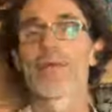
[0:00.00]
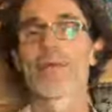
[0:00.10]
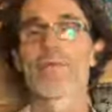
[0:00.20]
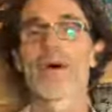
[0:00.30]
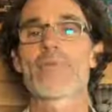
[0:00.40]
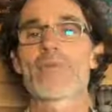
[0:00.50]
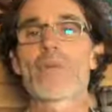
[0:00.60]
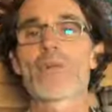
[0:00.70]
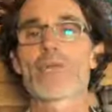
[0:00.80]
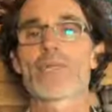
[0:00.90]
that
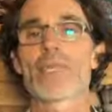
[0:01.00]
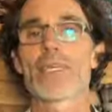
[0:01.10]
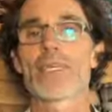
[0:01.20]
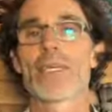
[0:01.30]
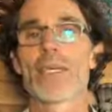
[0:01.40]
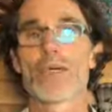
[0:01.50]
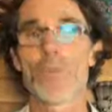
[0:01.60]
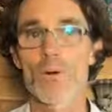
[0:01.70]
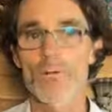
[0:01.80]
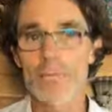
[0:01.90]
frequency
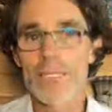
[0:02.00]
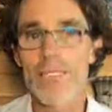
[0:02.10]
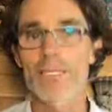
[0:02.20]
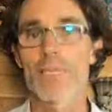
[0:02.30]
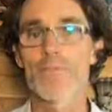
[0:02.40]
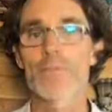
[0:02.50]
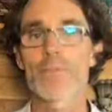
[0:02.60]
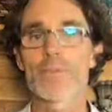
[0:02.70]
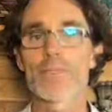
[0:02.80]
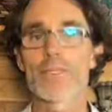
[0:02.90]
will be the same frequency